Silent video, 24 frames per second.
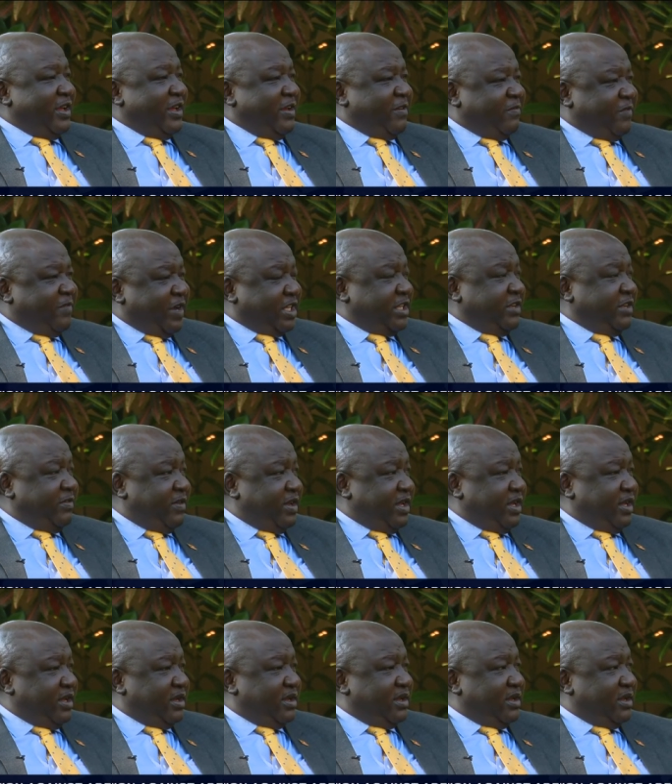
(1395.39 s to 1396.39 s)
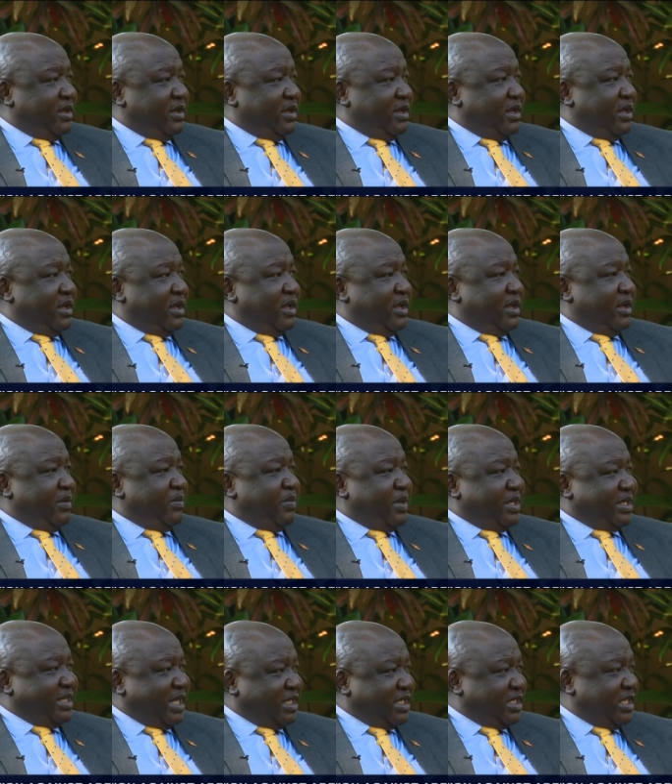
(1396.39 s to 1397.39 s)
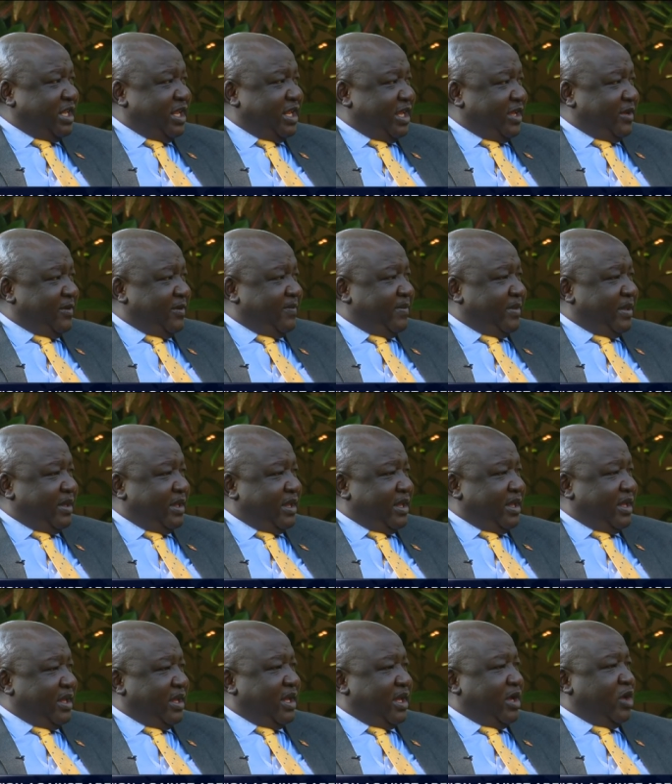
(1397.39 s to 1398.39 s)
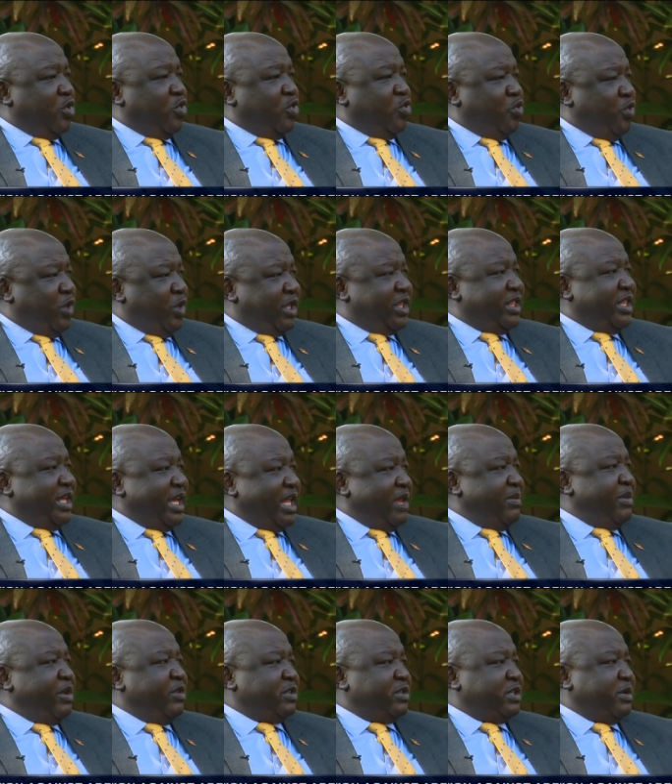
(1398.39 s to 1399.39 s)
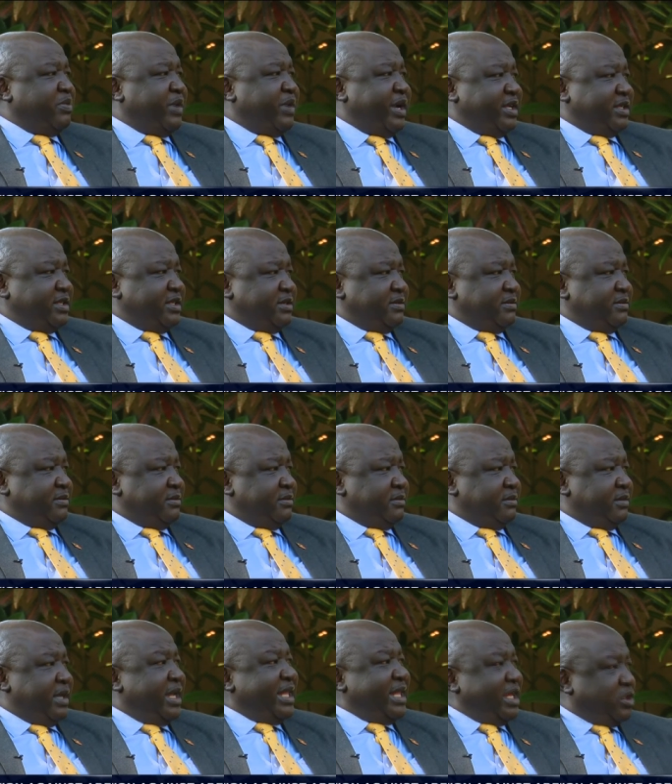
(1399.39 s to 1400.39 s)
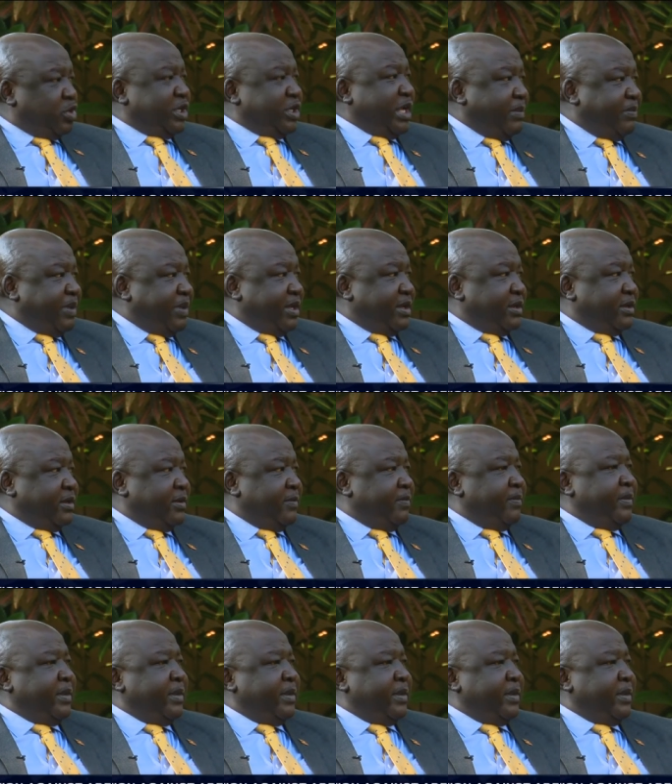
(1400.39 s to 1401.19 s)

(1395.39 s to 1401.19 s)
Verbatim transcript: effectively, precisely, uh, with the element of surprise. And that's what happened.